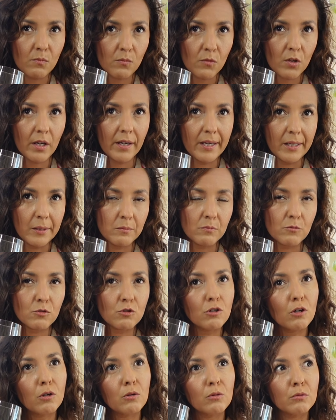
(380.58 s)
Okay,
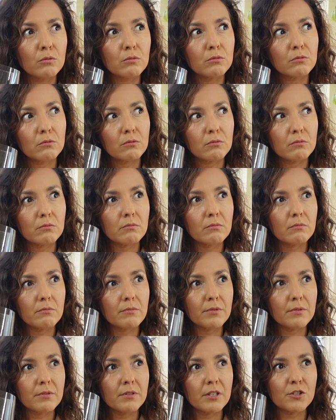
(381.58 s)
so
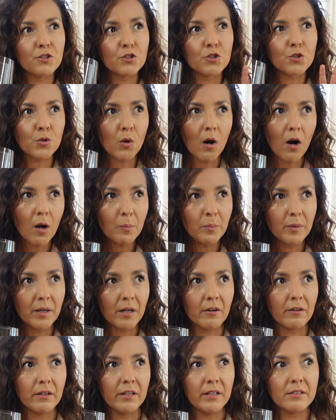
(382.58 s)
the
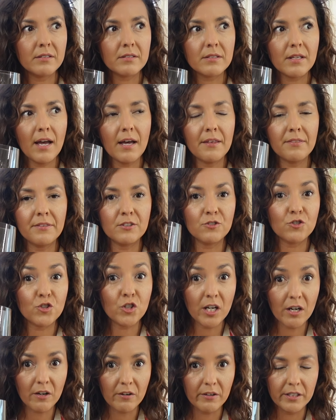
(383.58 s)
strawberries and the
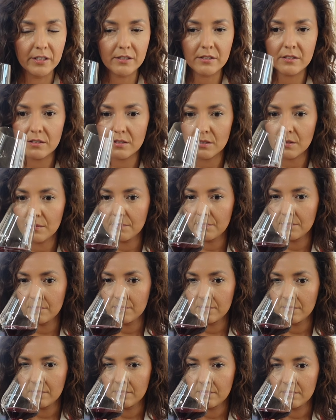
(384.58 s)
cherries,
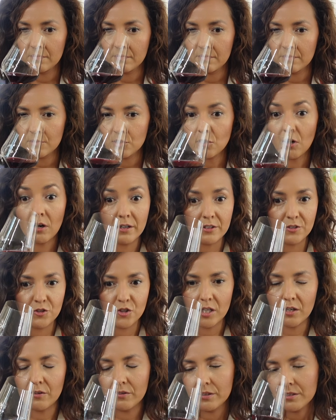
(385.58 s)
dark
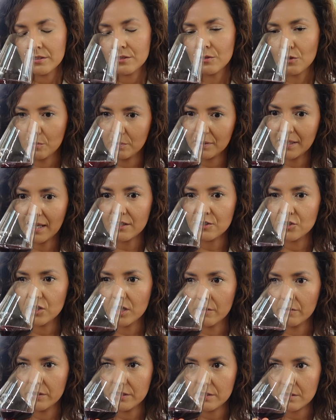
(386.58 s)
cherries or black
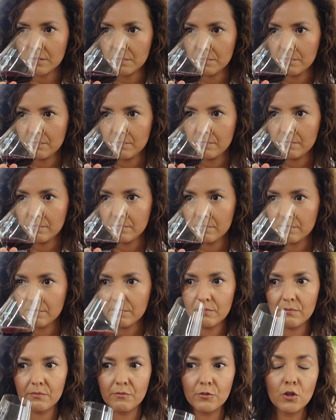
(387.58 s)
cherries,
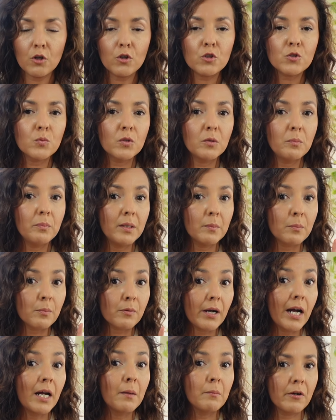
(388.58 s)
those would be
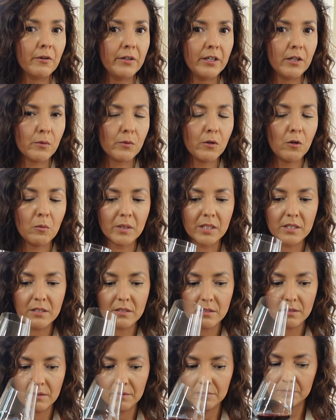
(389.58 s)
primary
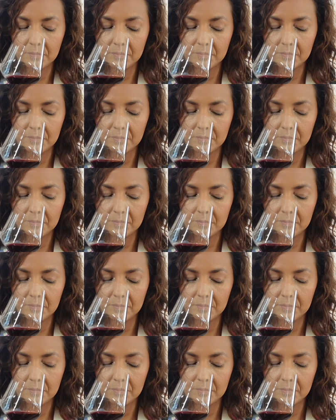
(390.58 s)
aromas.